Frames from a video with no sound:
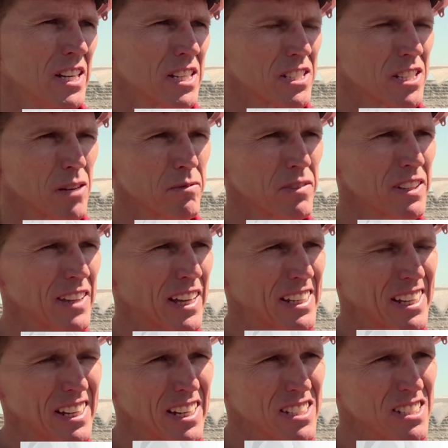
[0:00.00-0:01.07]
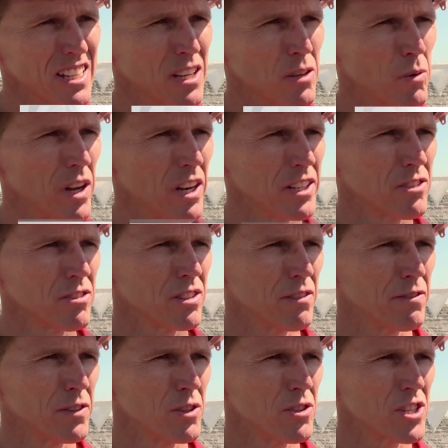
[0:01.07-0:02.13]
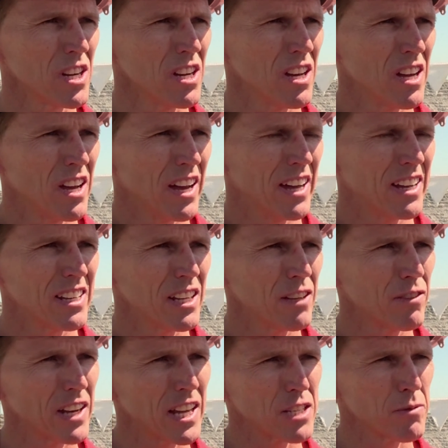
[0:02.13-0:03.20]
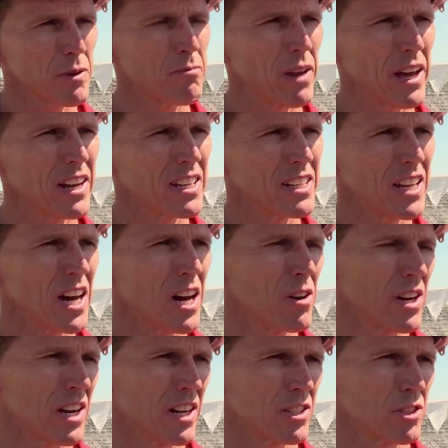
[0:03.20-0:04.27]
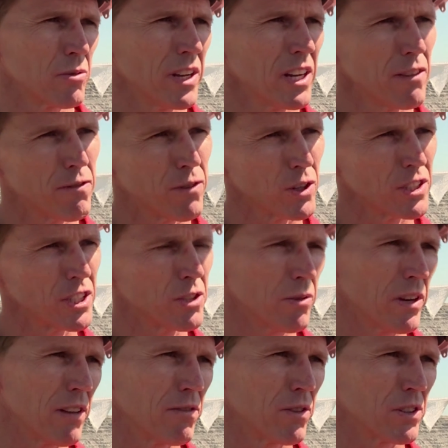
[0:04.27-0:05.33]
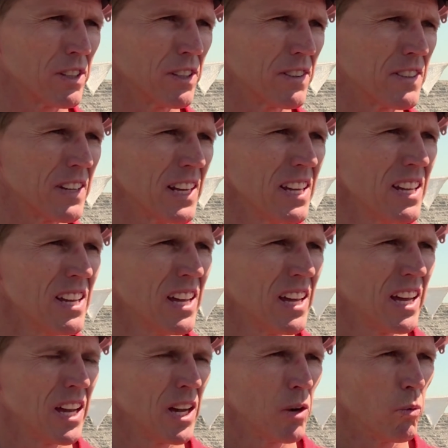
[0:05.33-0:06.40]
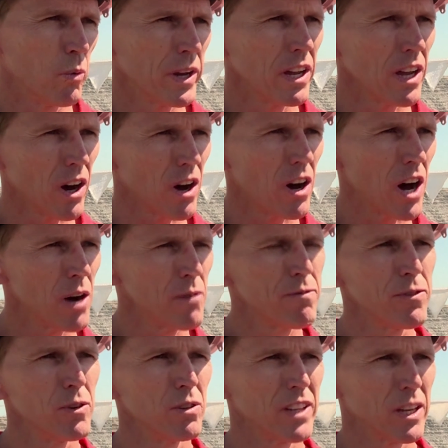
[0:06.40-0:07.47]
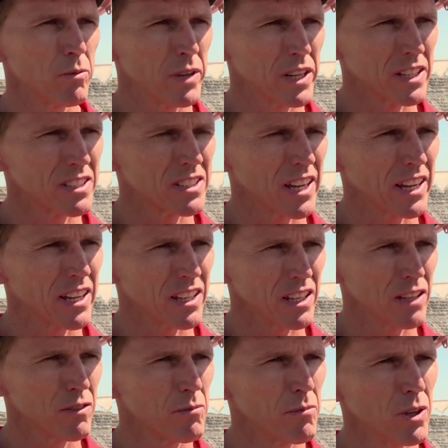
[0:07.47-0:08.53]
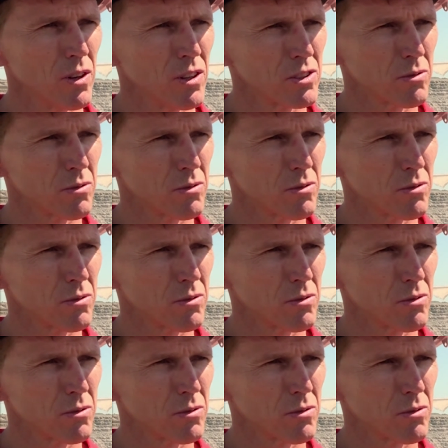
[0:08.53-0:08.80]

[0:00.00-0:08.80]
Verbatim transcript: something that can extend well into the future. And even as we plan it now around 2040, 2043, we are hopeful that we can take it even beyond